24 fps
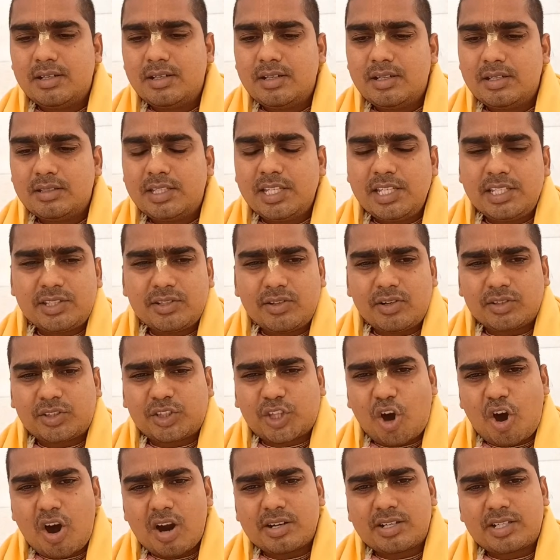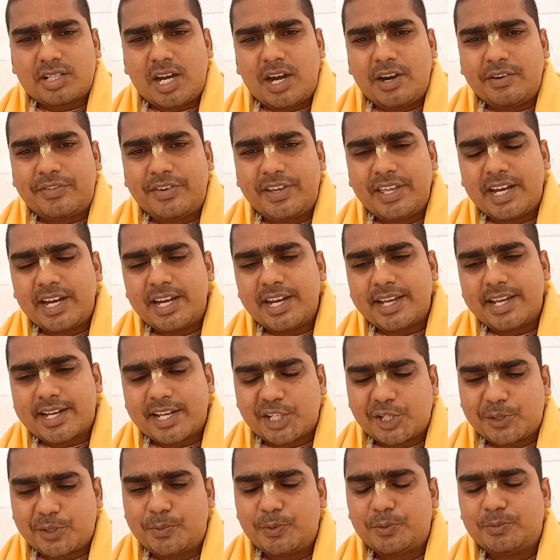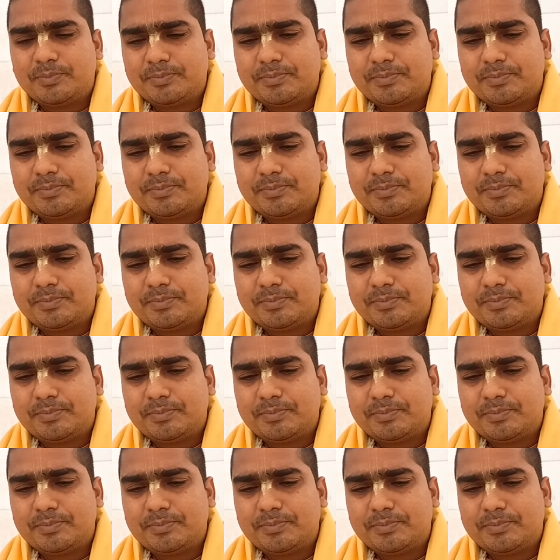This is a thought of Hiranyakashipu.